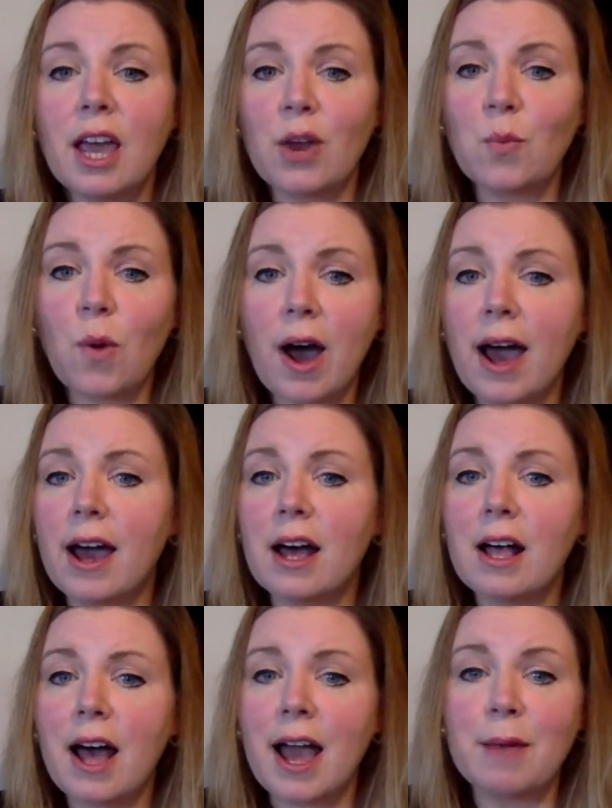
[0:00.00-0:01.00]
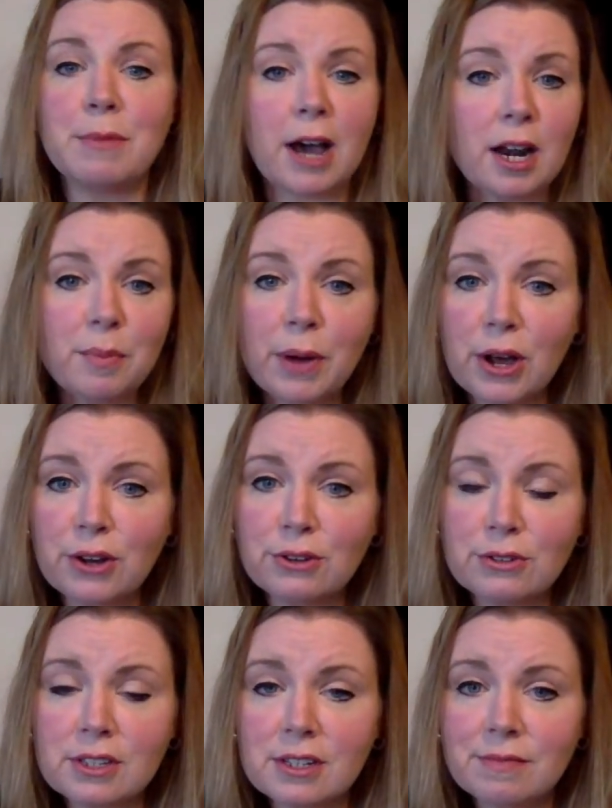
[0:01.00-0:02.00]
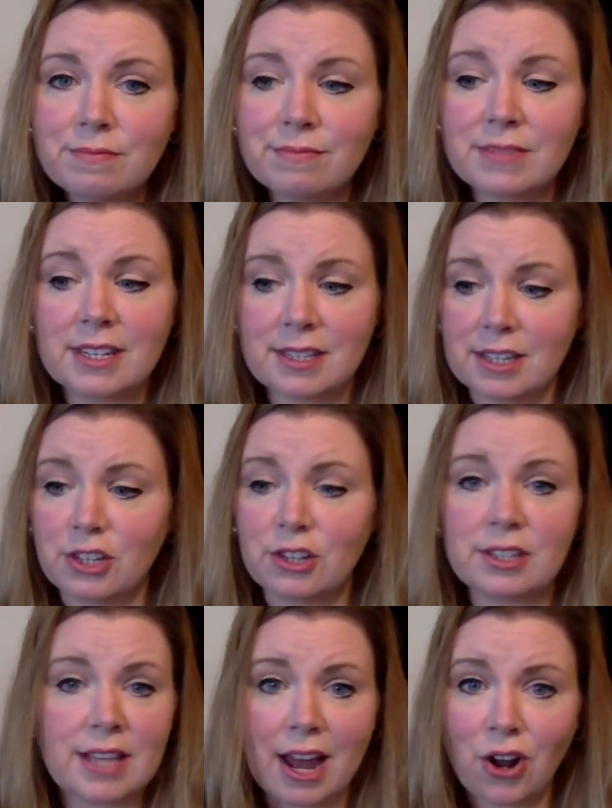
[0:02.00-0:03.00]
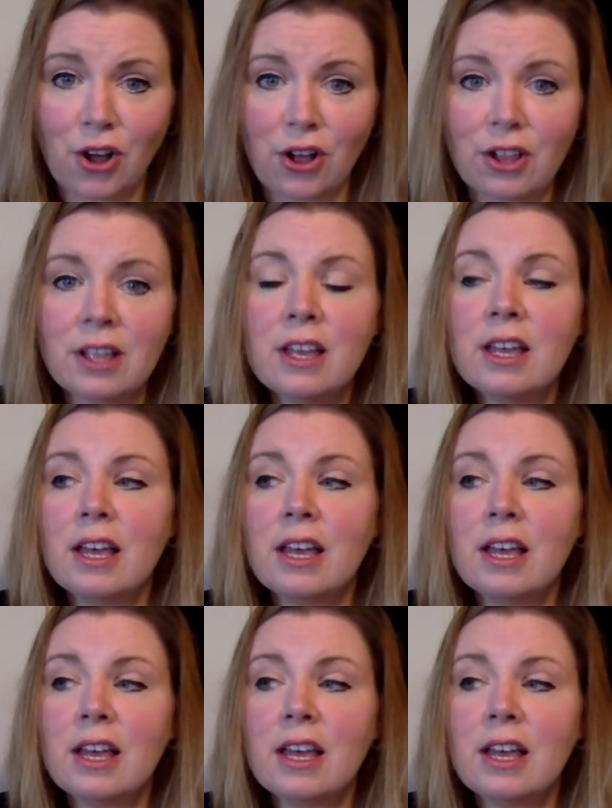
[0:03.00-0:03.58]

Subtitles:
and while I'm not opposed to silks at all,